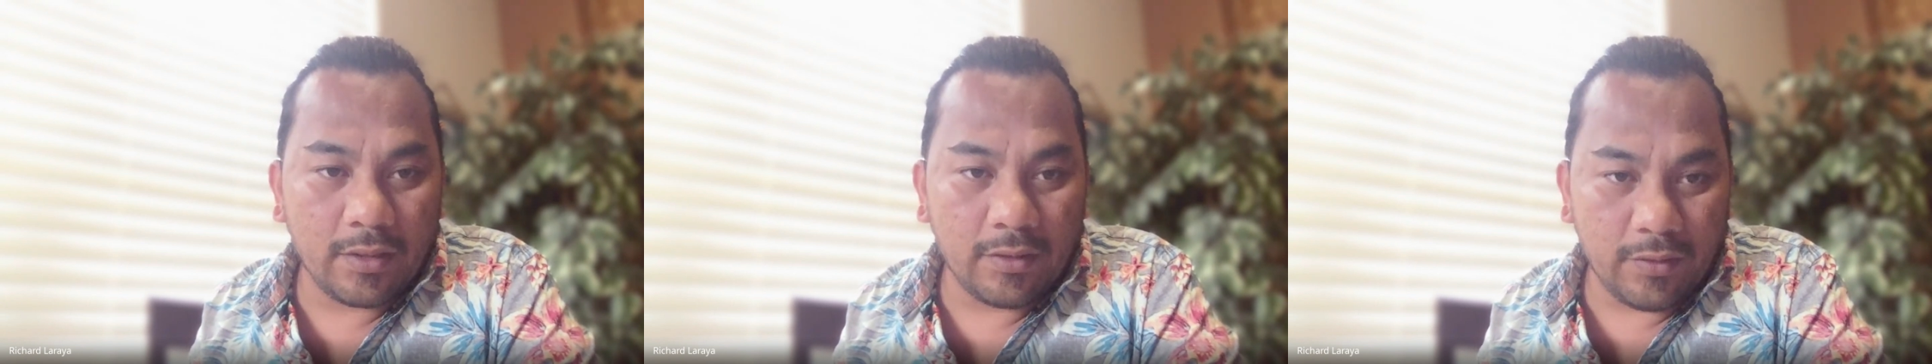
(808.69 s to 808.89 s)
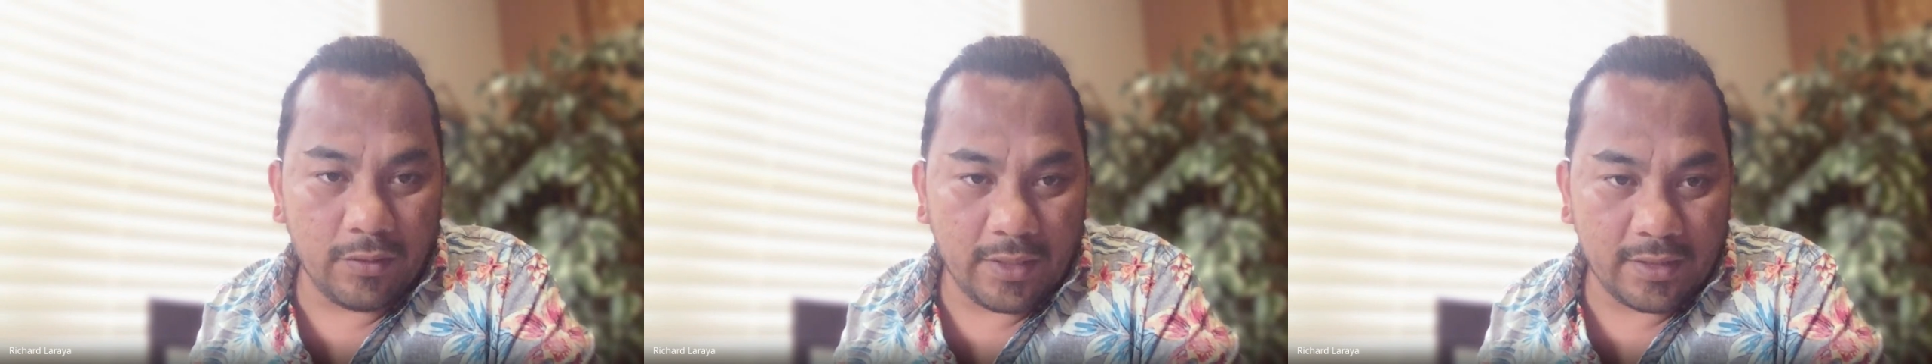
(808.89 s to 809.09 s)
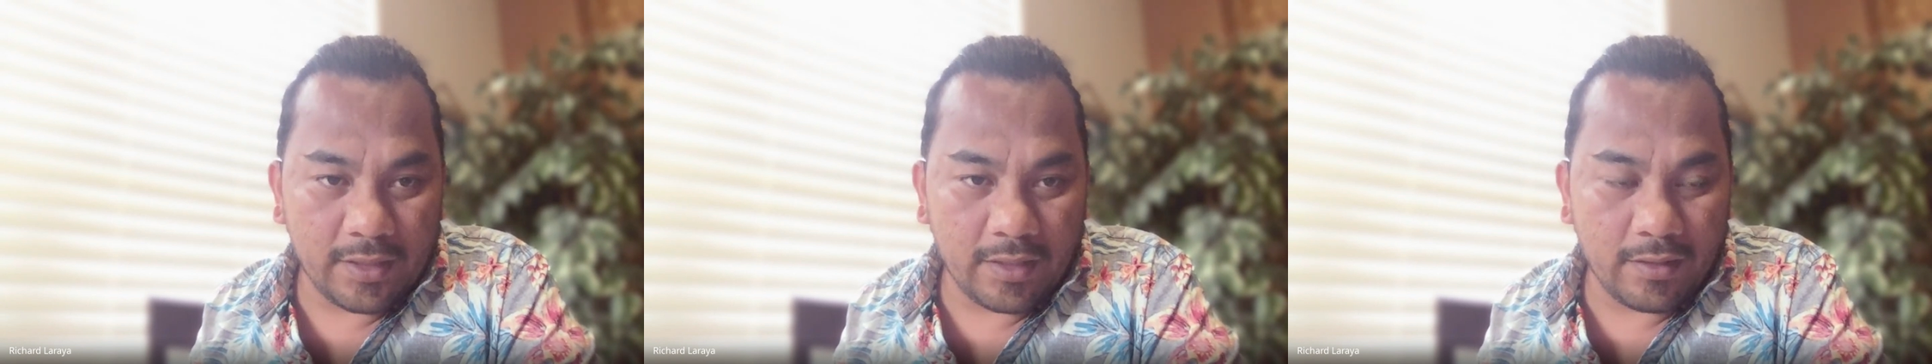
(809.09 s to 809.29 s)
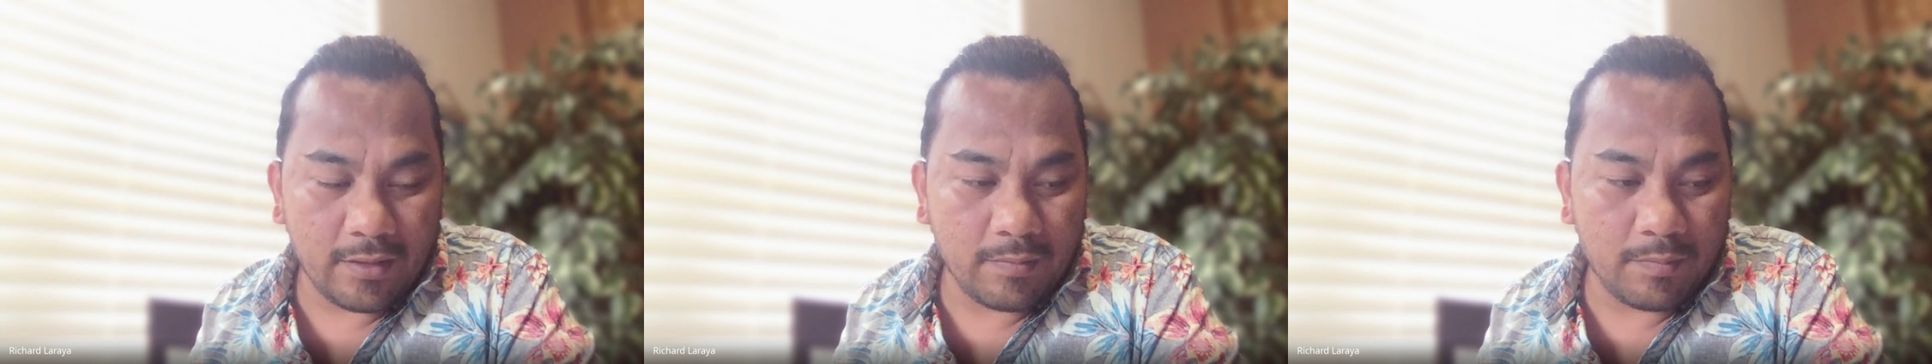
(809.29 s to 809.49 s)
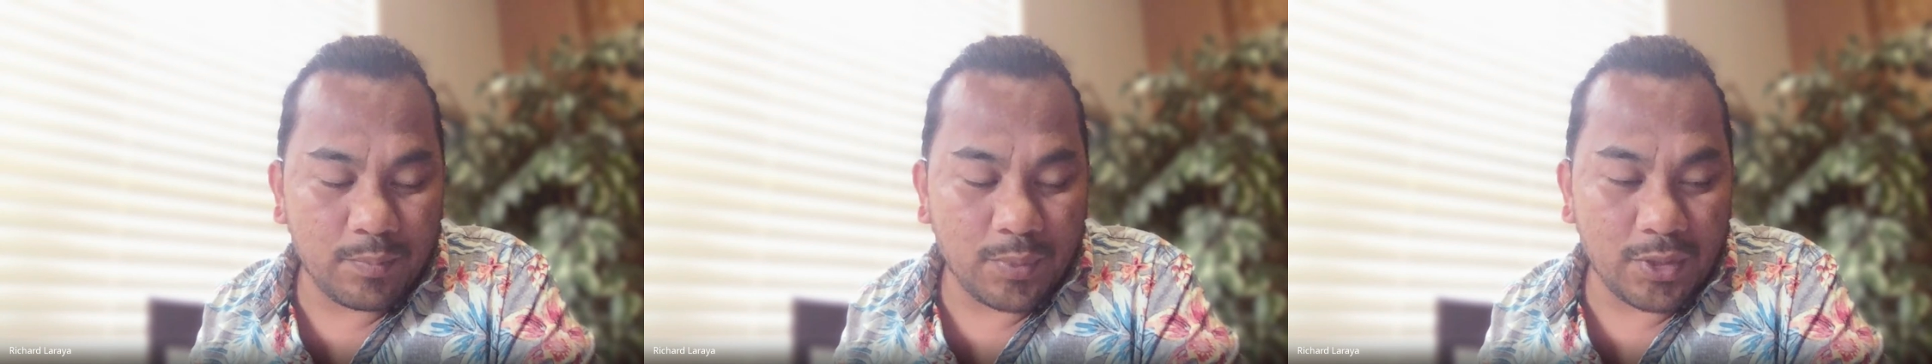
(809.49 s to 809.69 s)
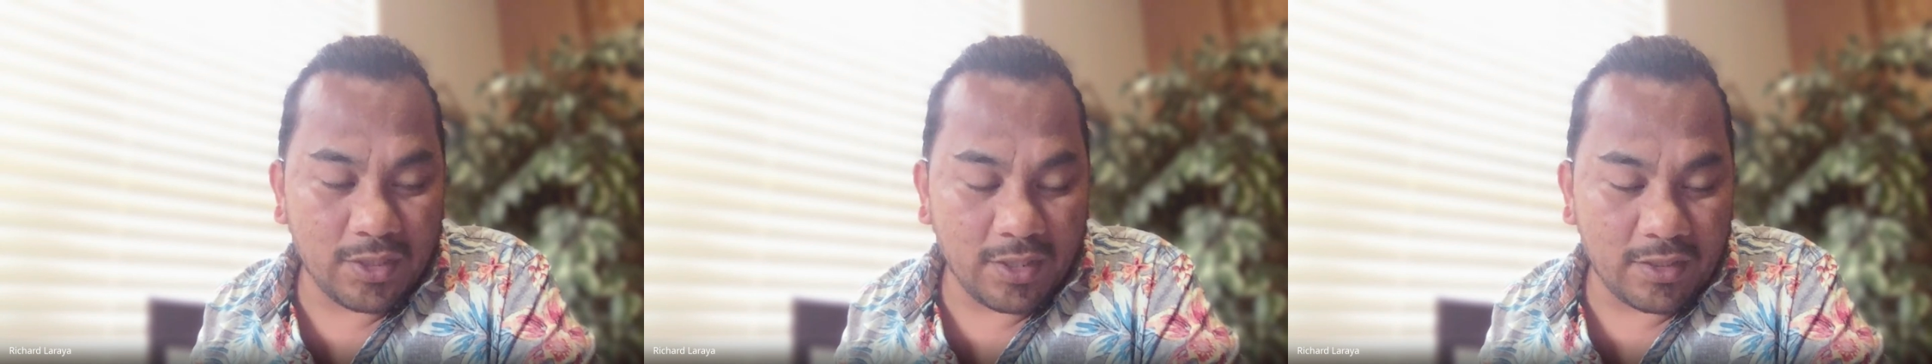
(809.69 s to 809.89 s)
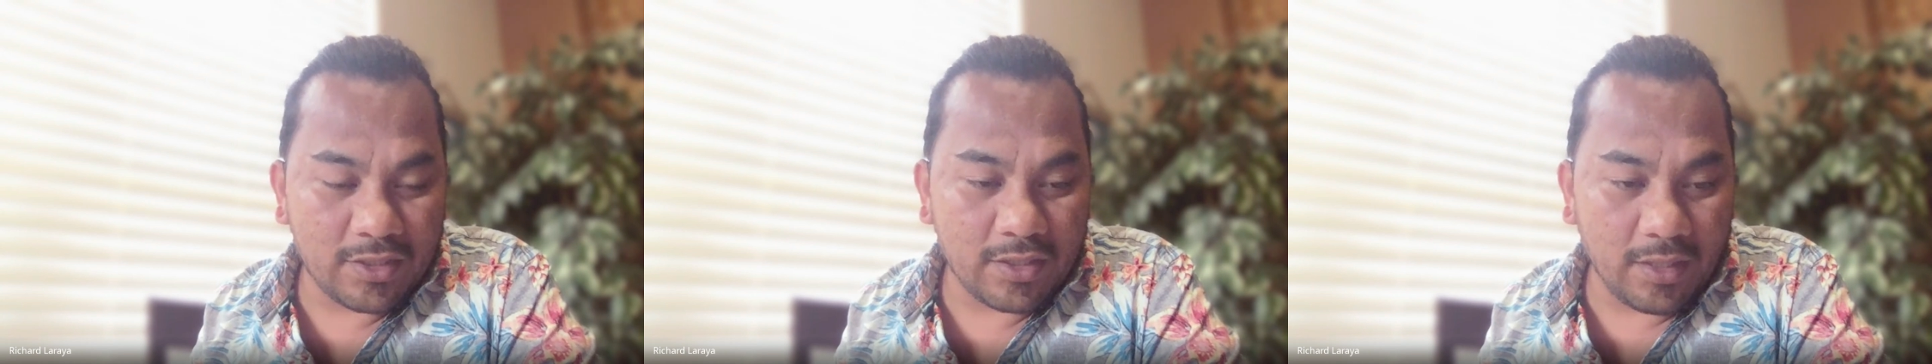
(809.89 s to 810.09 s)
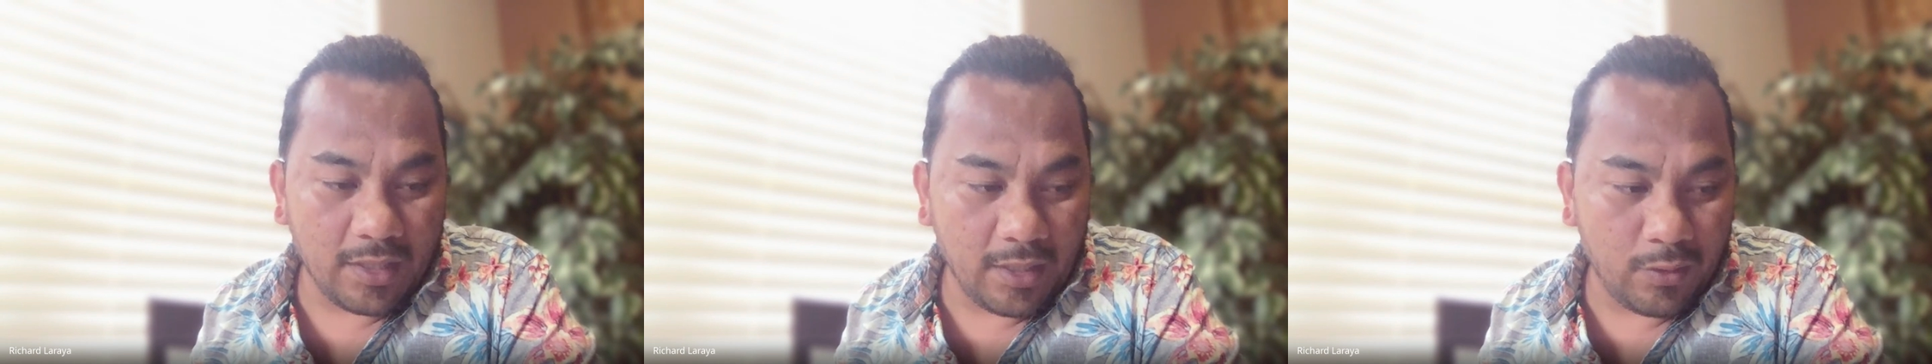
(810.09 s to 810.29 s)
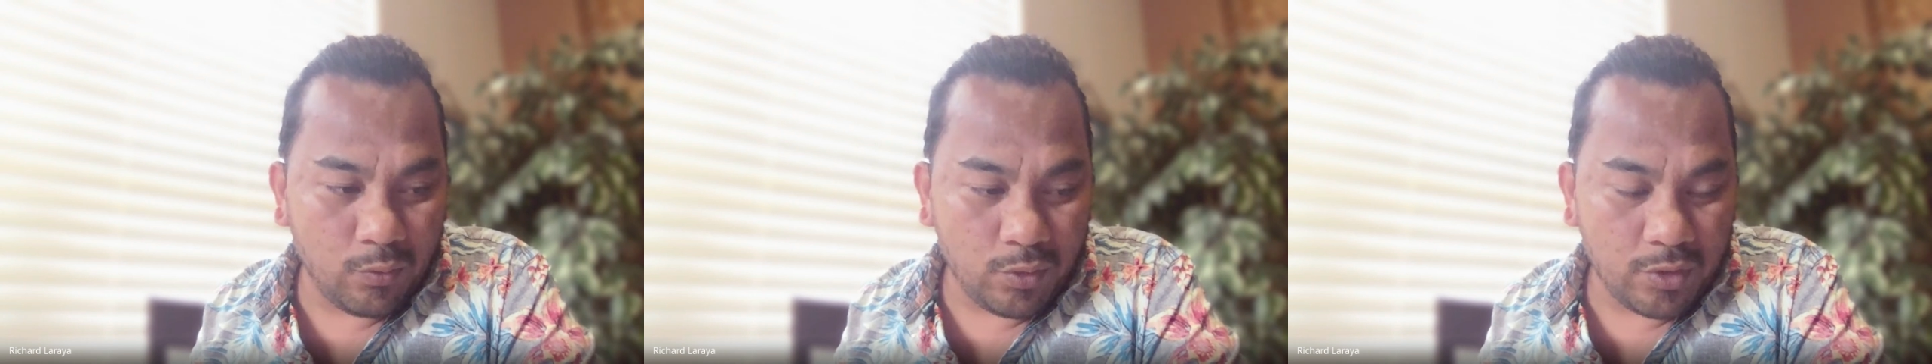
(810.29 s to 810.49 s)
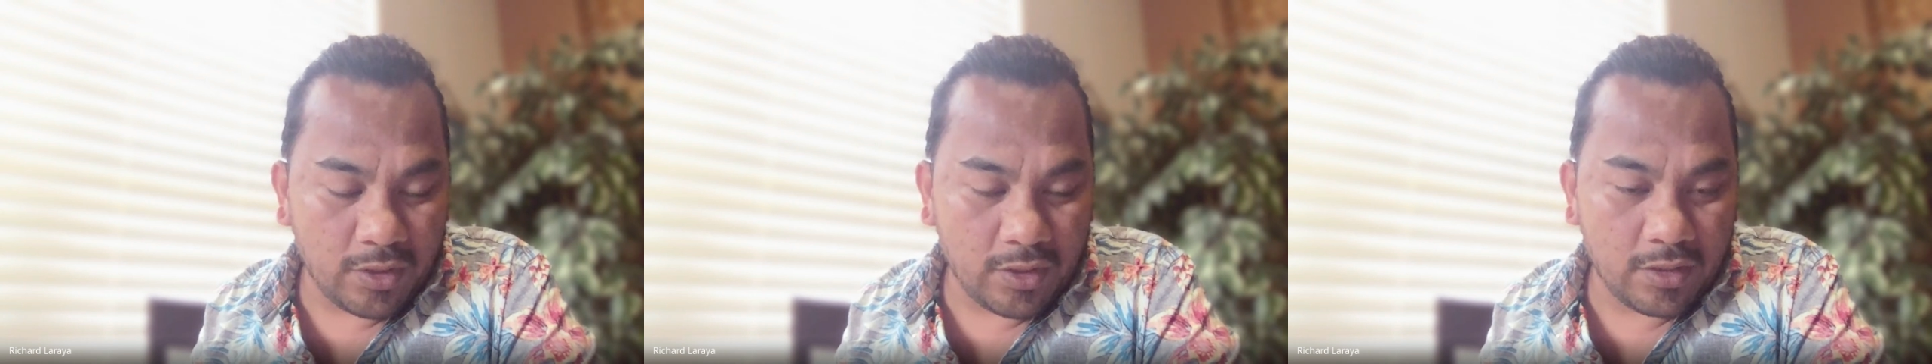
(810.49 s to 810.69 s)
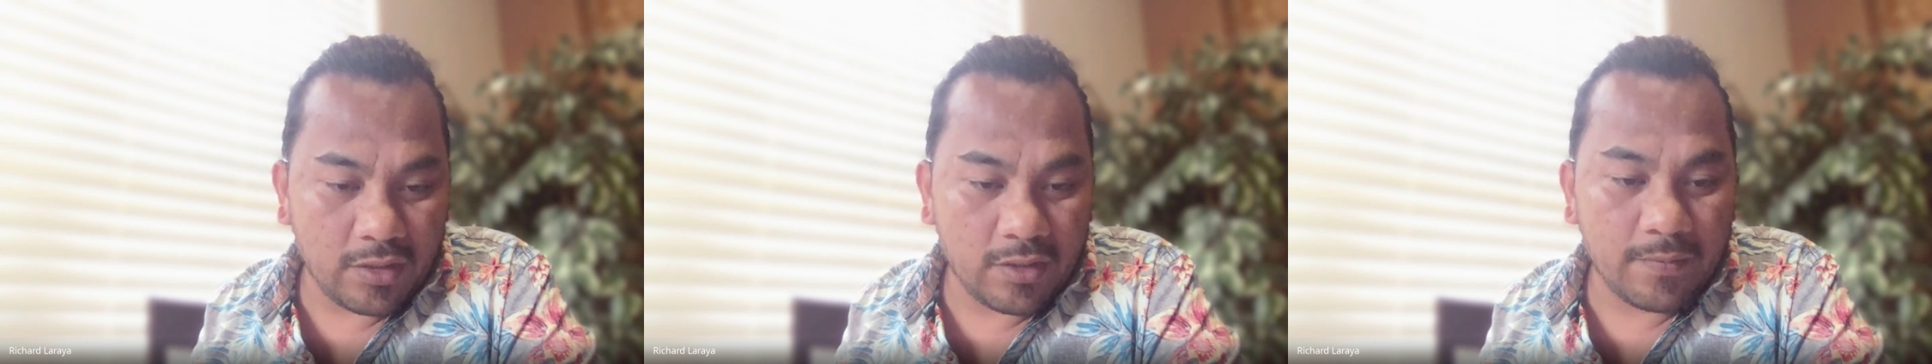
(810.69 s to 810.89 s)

as a production line worker.